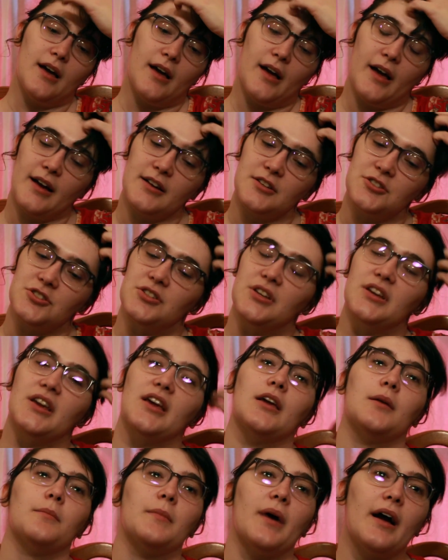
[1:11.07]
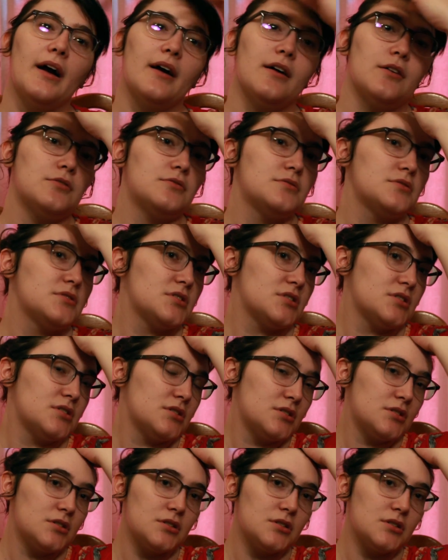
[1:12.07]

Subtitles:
actually came out